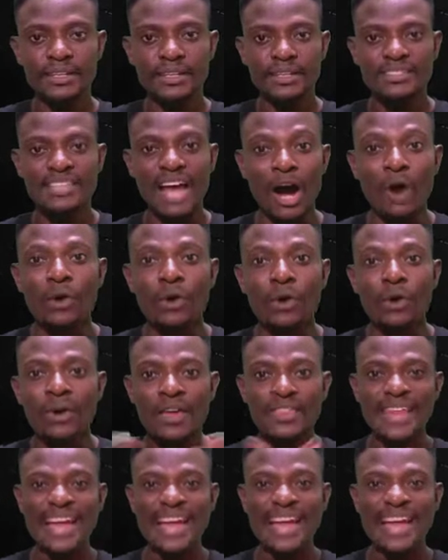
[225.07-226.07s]
So,
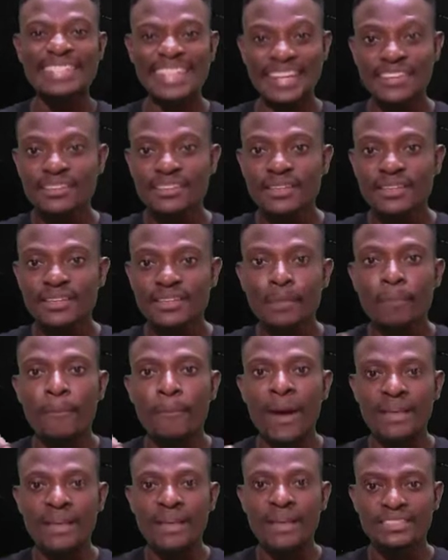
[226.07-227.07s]
that is the
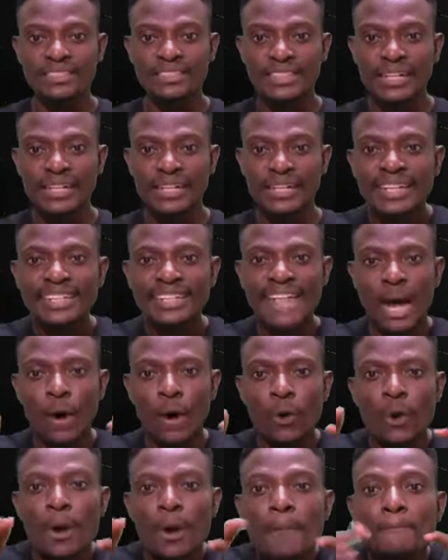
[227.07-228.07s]
passage.
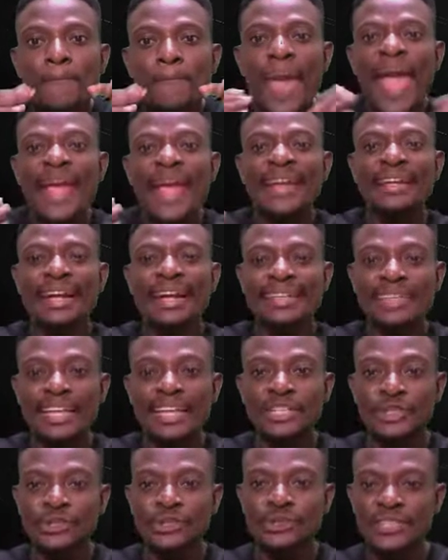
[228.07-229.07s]
Now, paying
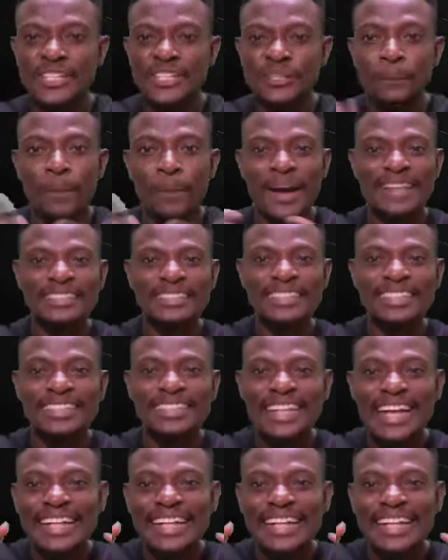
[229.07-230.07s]
attention to this
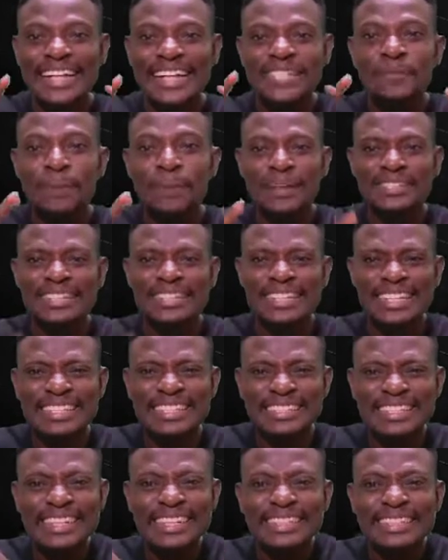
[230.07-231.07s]
passage
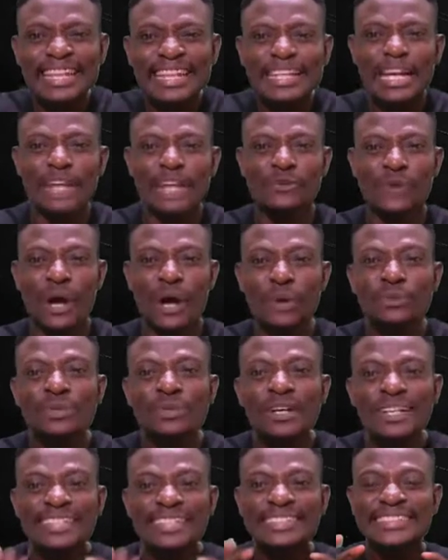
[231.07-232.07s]
is centered around
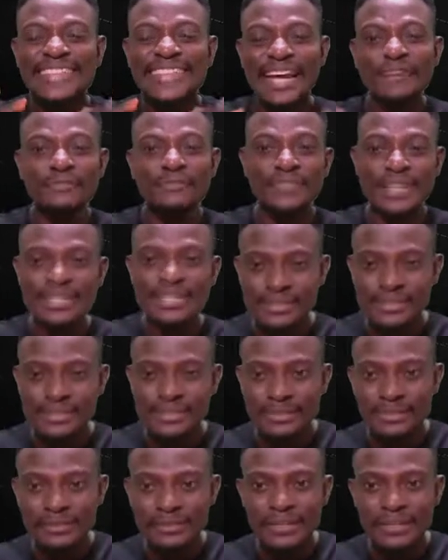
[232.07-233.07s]

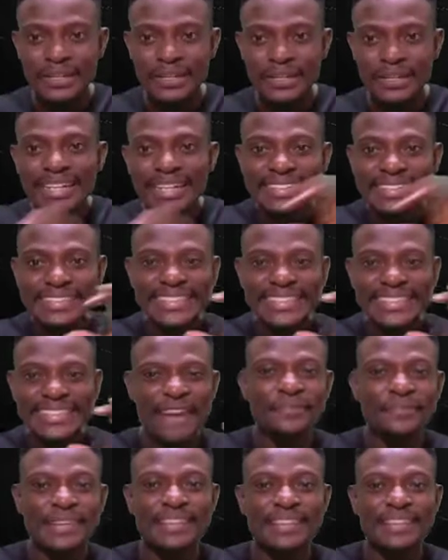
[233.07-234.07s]
deafness.
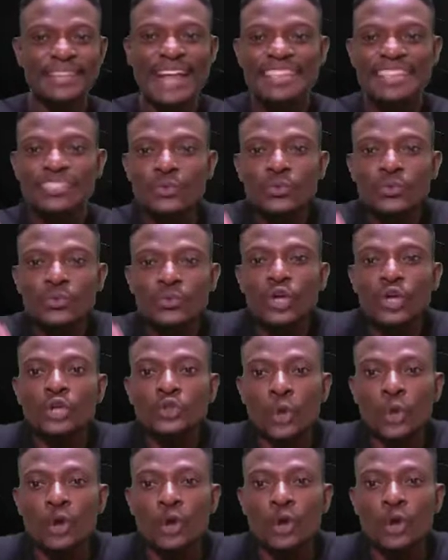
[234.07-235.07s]
Deafness as a
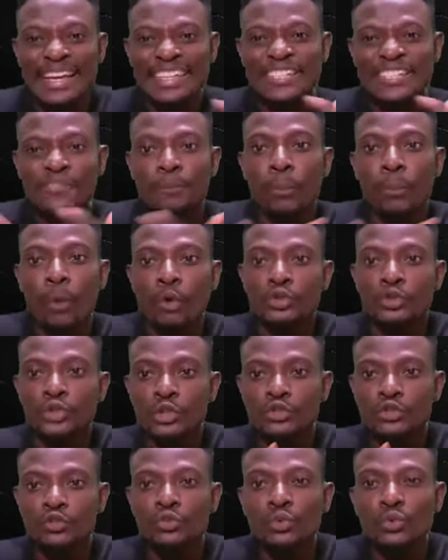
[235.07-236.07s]
result of
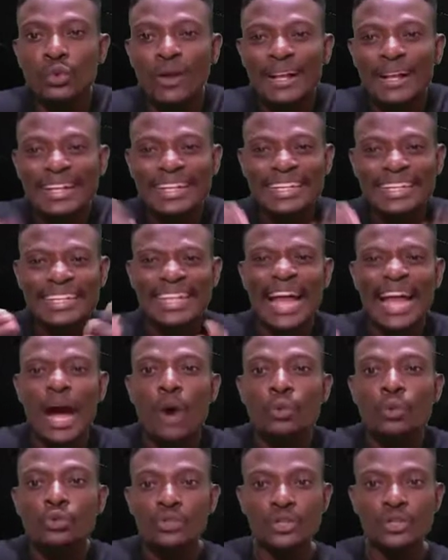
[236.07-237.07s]
exposure to
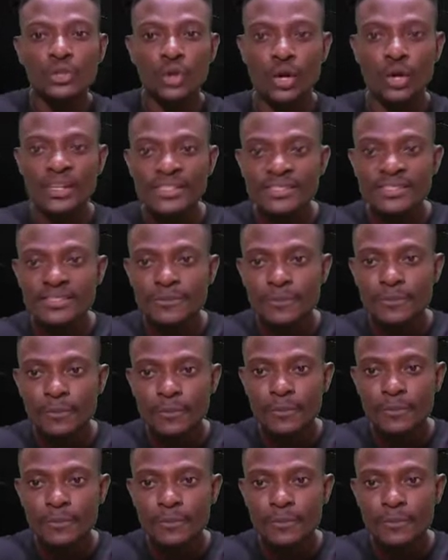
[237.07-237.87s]
loud noise.